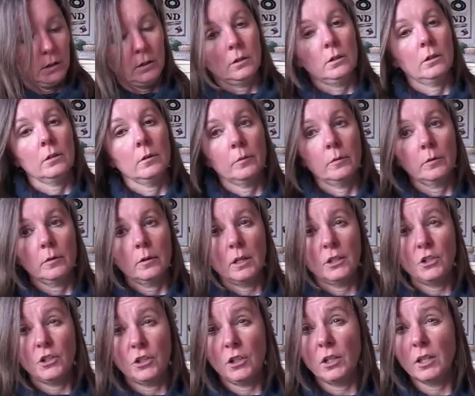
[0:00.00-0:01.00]
I
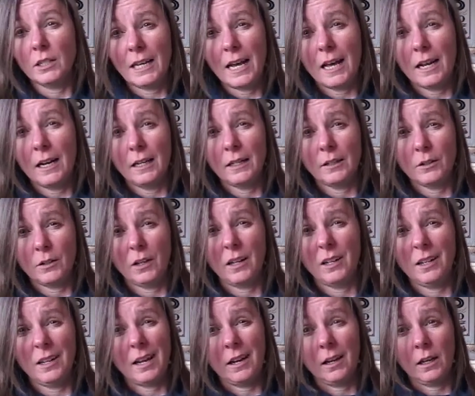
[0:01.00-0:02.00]
just looked at it, so
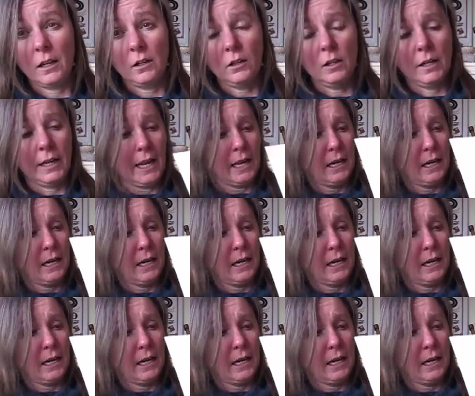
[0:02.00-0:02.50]
now I gotta look